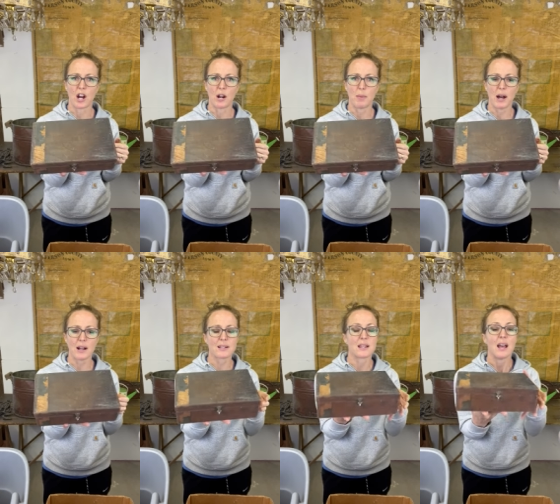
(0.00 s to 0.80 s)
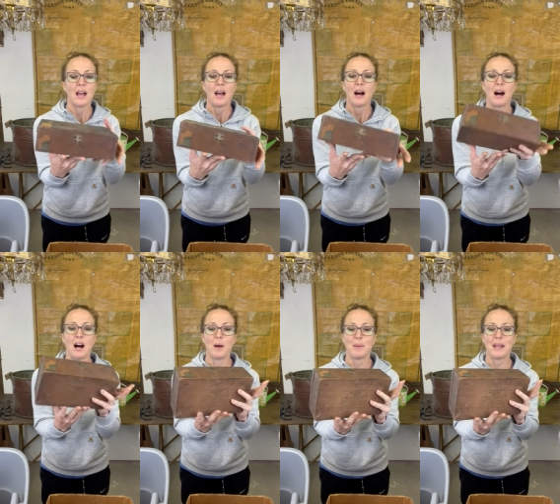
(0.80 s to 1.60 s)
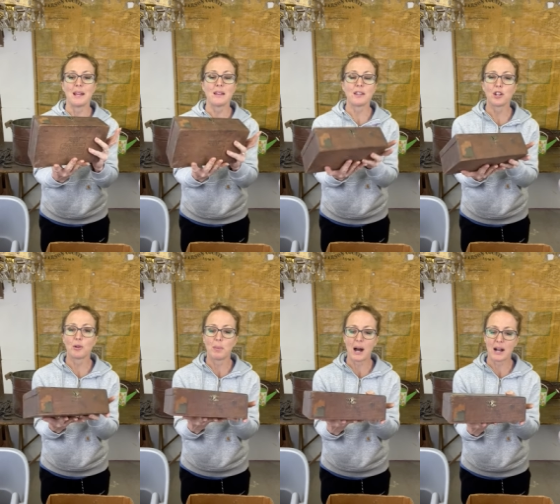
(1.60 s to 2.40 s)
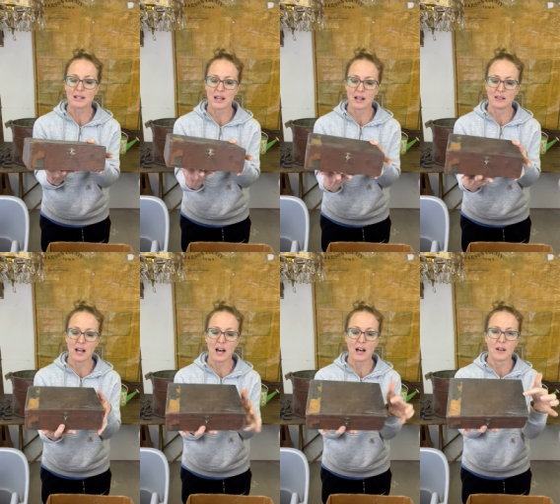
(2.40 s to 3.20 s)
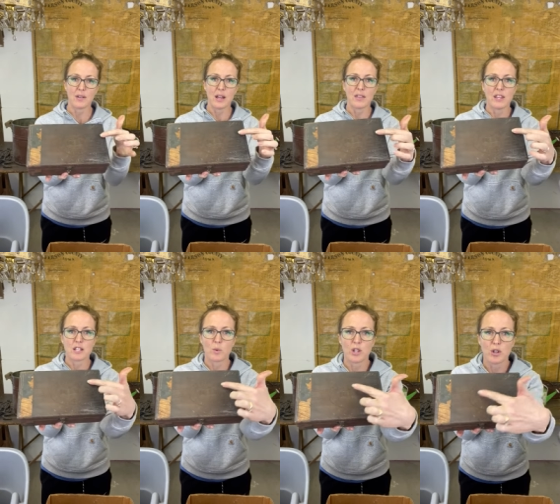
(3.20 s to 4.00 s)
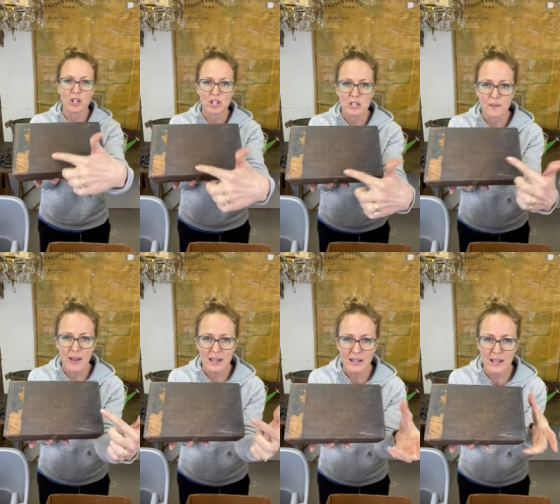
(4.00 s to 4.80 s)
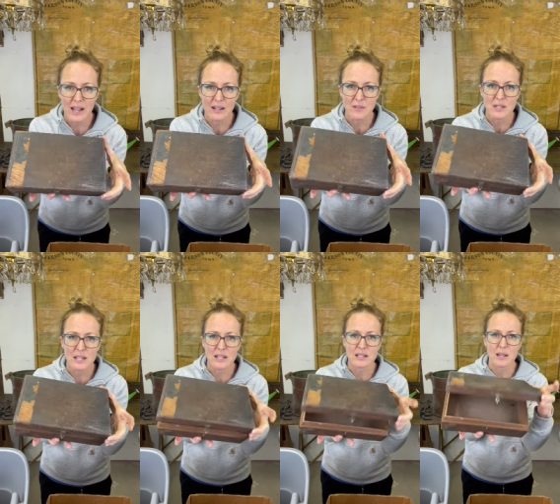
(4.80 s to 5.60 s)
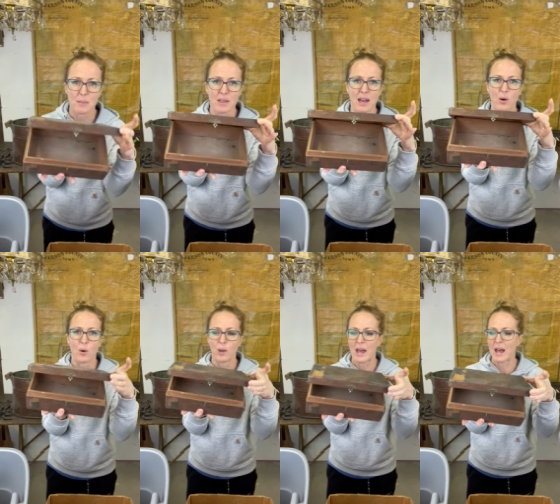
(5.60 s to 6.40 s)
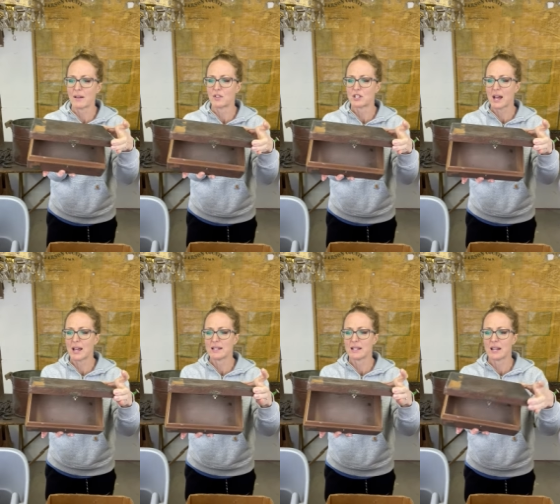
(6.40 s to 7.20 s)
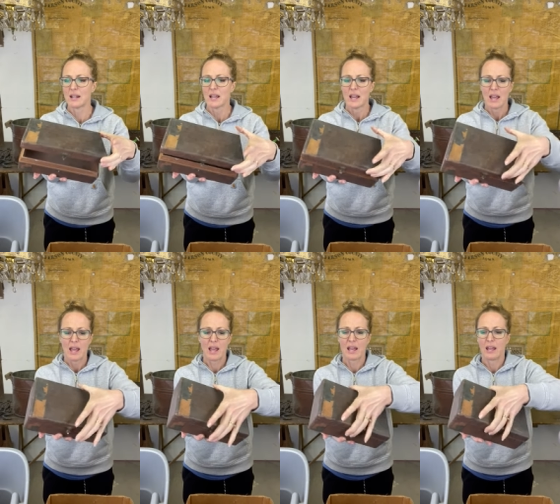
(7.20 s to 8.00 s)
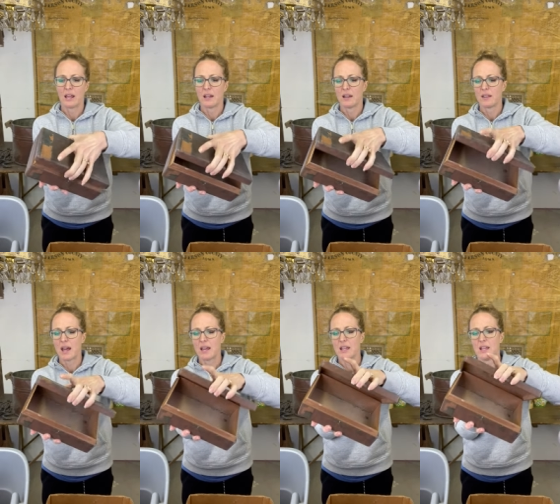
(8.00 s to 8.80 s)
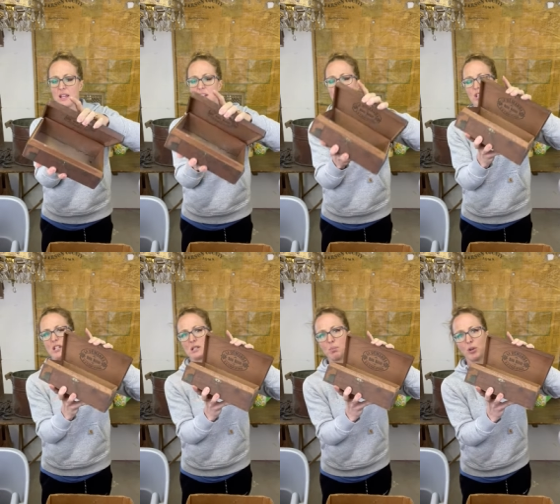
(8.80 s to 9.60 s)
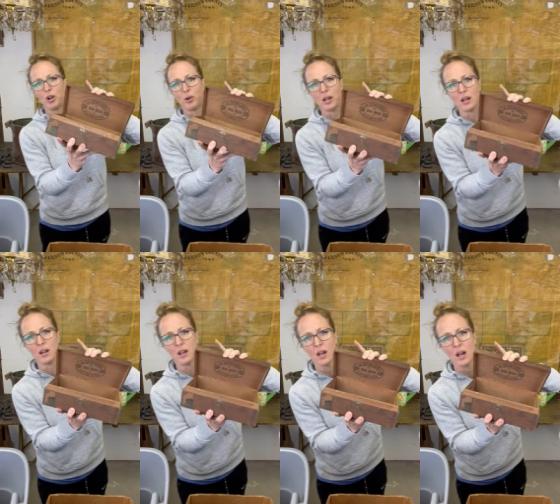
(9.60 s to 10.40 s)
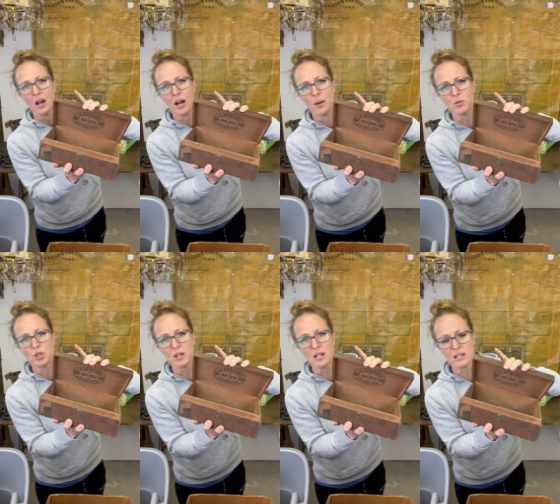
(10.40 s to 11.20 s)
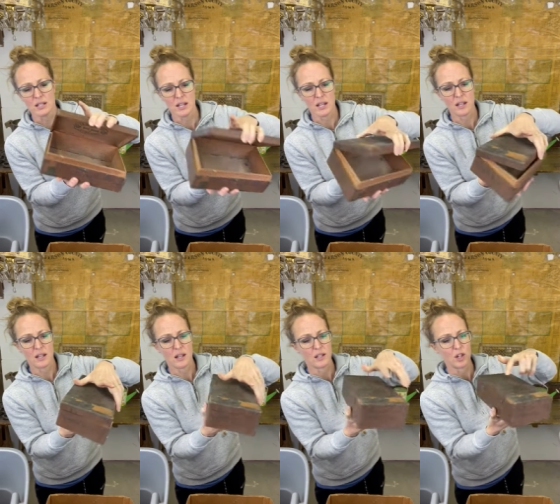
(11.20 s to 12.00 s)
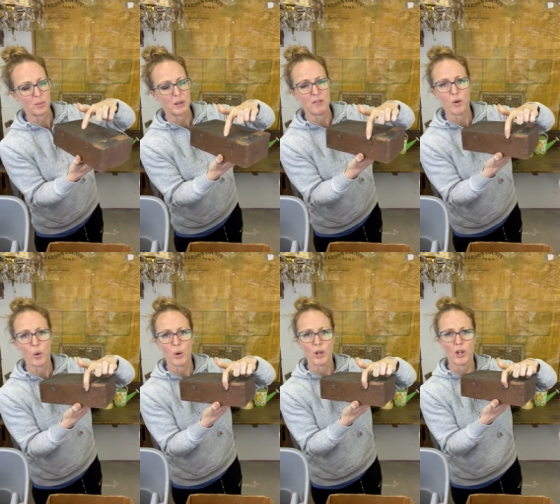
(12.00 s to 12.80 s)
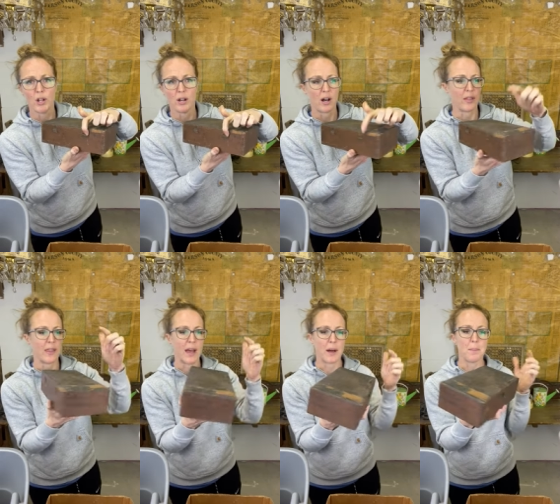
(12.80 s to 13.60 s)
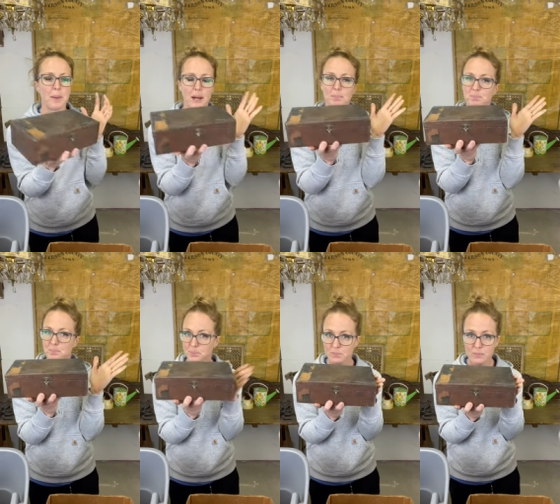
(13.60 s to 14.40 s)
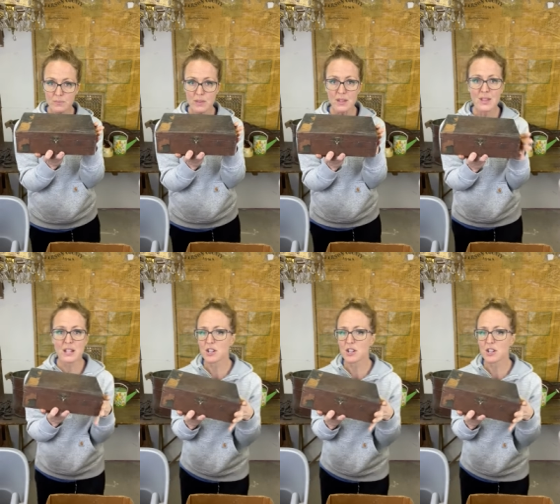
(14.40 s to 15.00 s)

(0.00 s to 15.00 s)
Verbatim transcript: box. Um, any little box I love. This one you can just faintly kind of see some of that old advertising, and that hinge is broken, um, so needs to get a little bit of oil on that, but these are